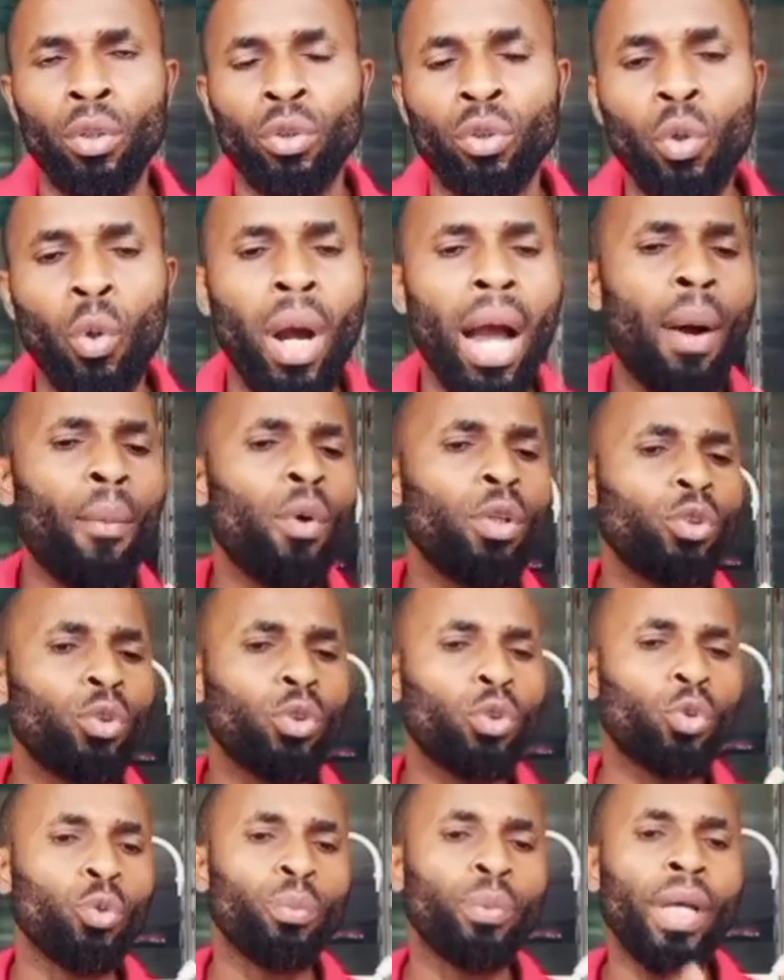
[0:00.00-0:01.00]
So I want
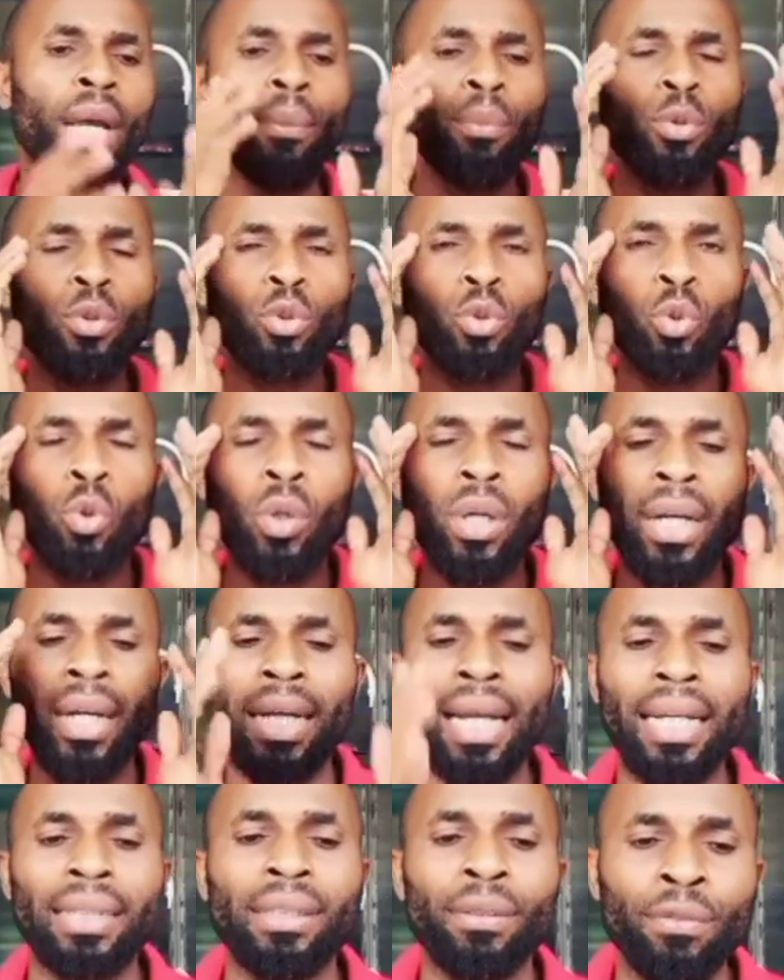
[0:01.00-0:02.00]
you to be able to
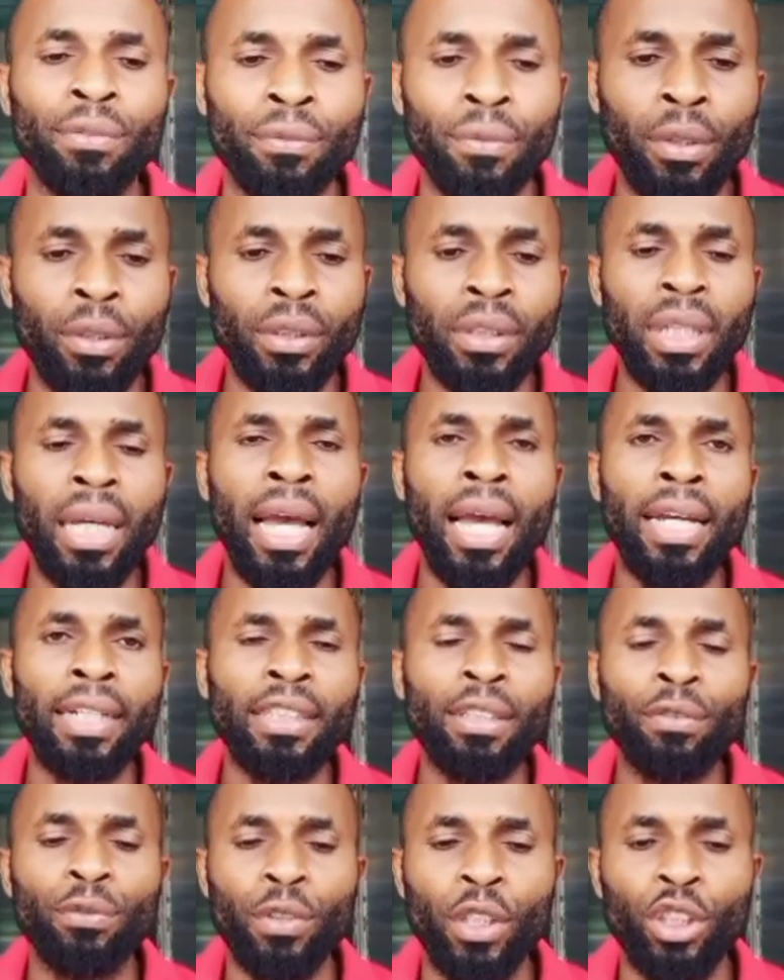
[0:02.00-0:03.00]
classify,
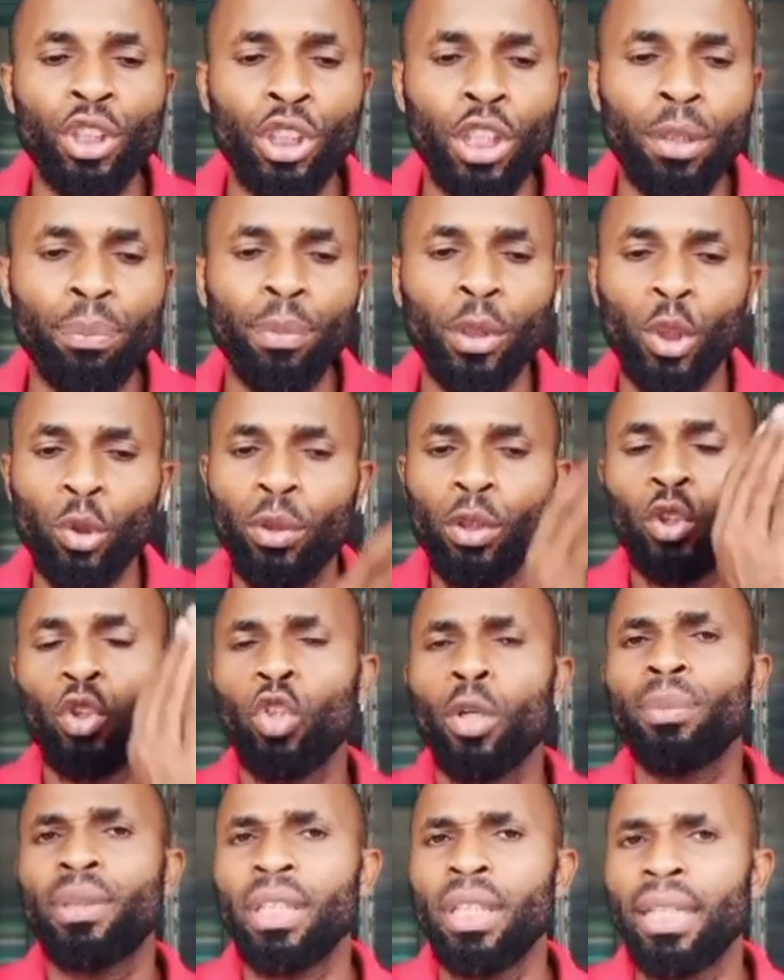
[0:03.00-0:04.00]
differentiate between
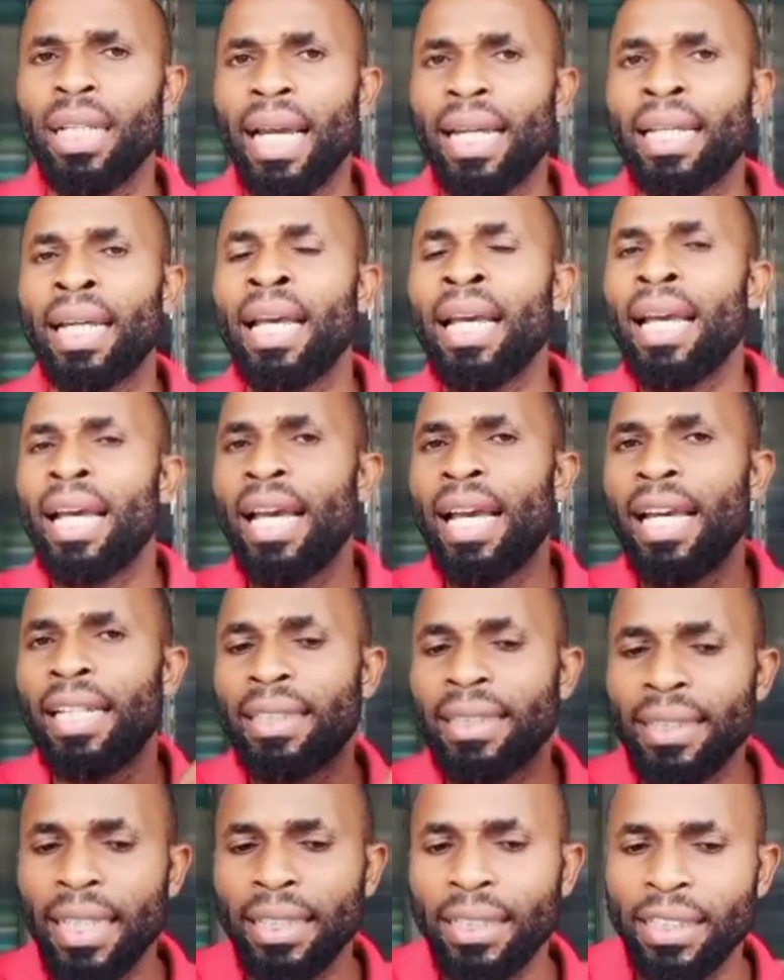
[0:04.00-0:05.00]
something like
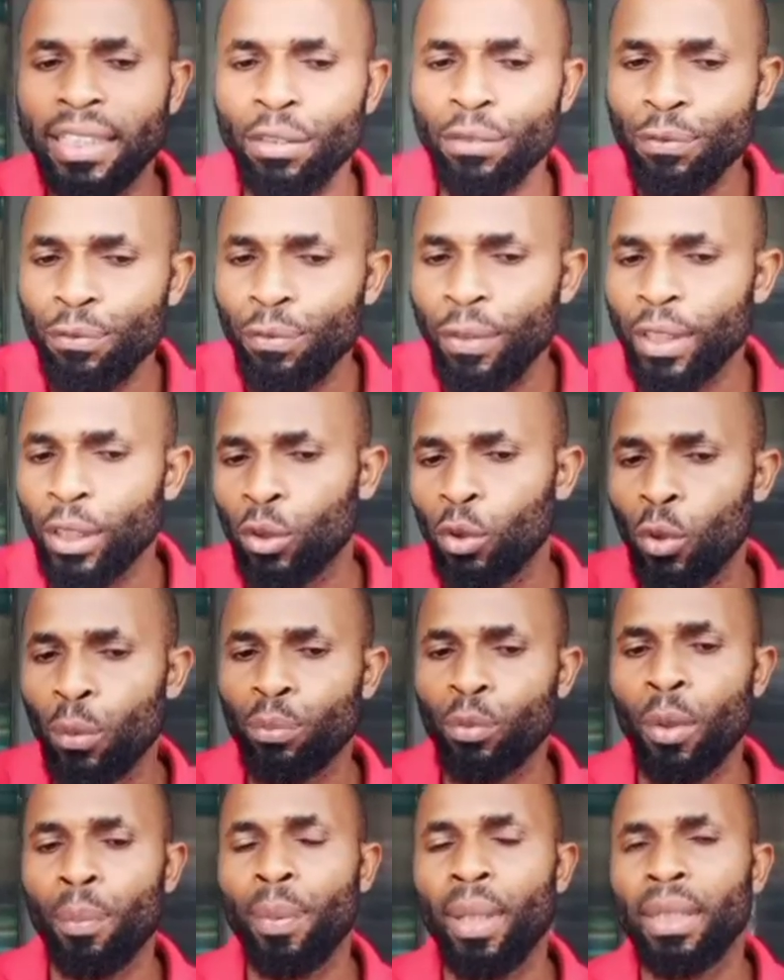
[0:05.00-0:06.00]
extensive physical
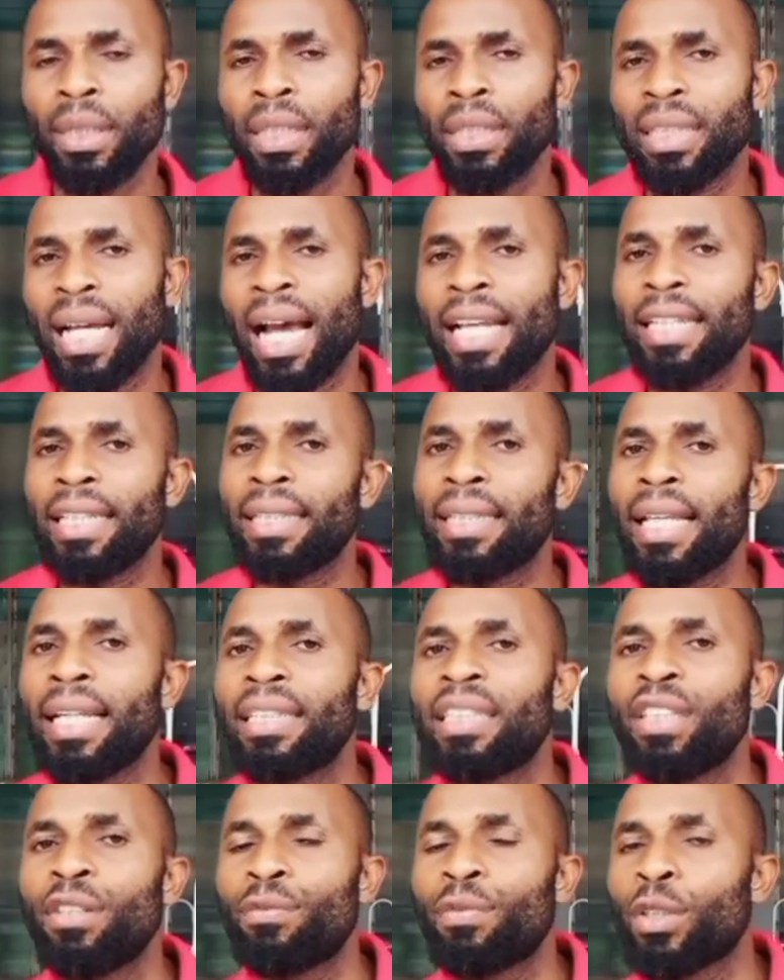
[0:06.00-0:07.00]
properties and
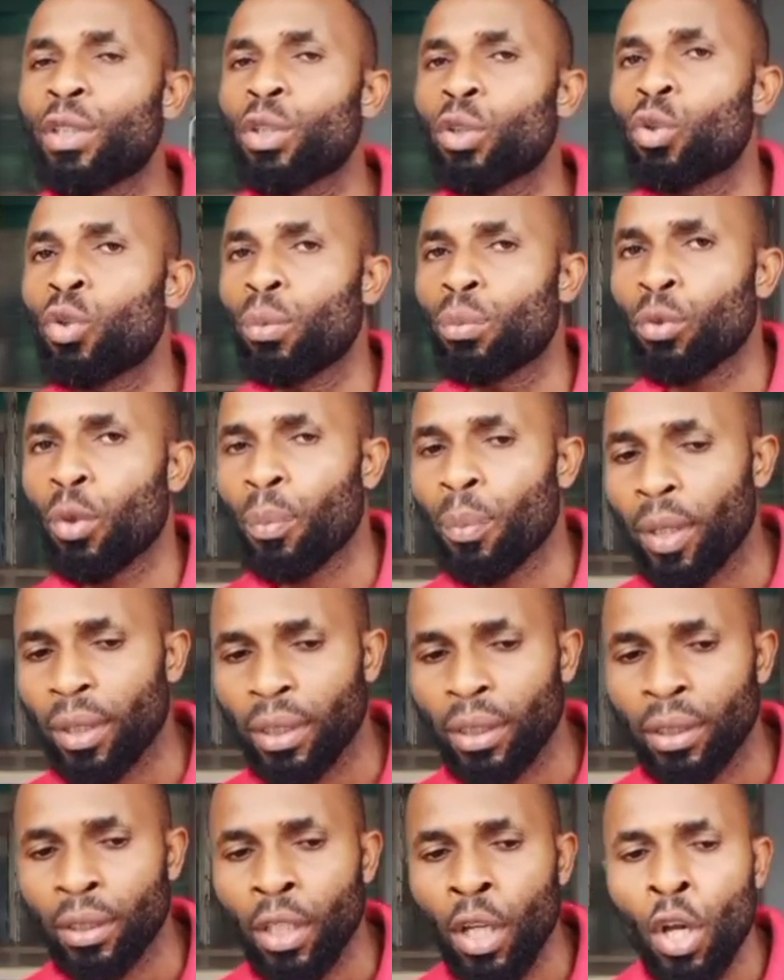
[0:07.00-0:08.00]
intensive physical
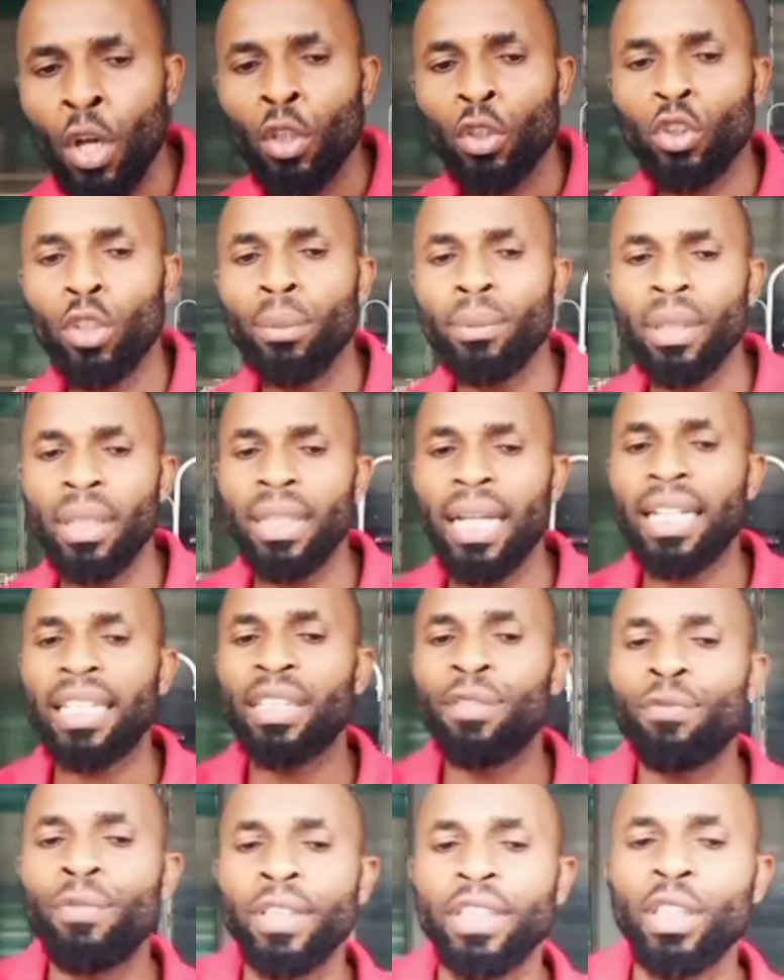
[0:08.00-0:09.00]
properties, something like
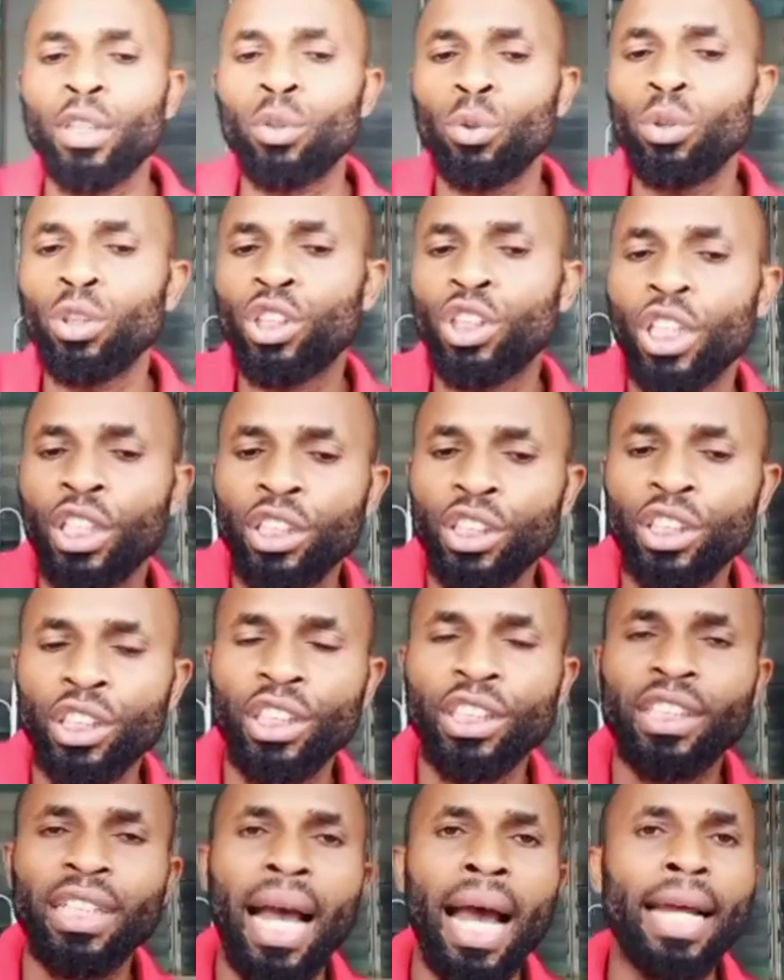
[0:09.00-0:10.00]
physical
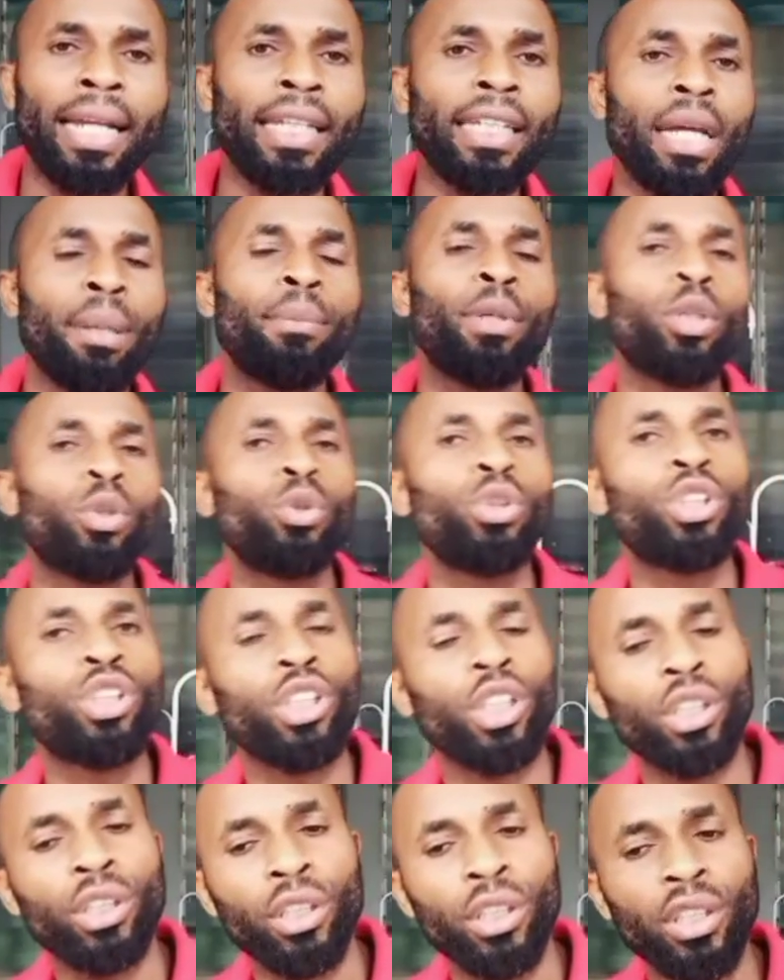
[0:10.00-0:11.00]
changes and chemical
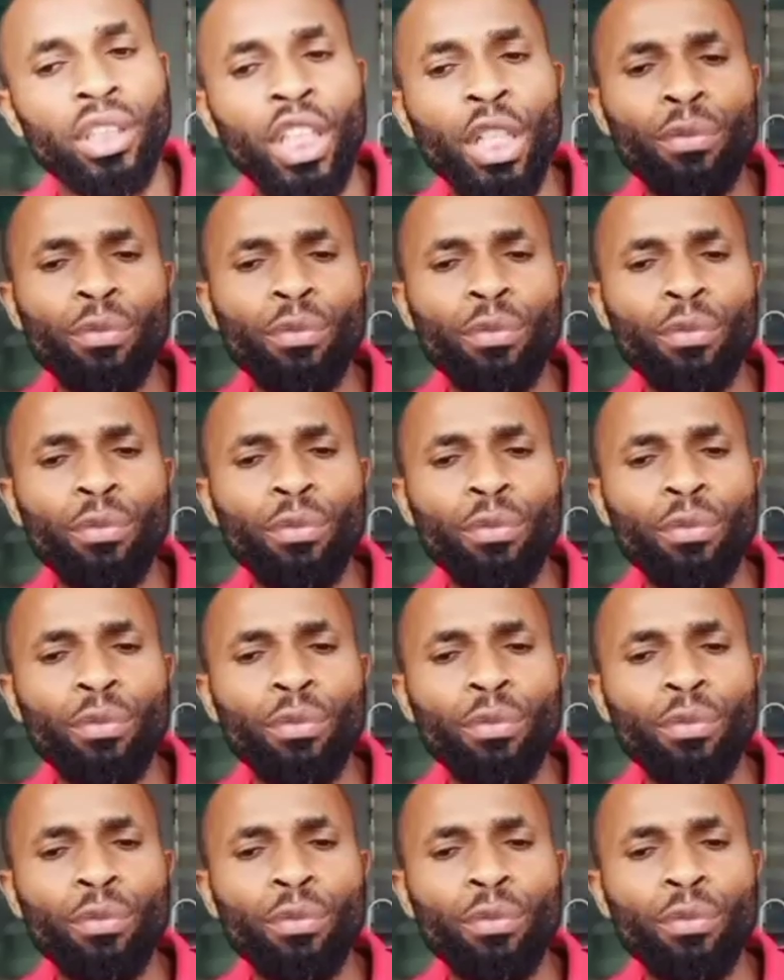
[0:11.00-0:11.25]
changes.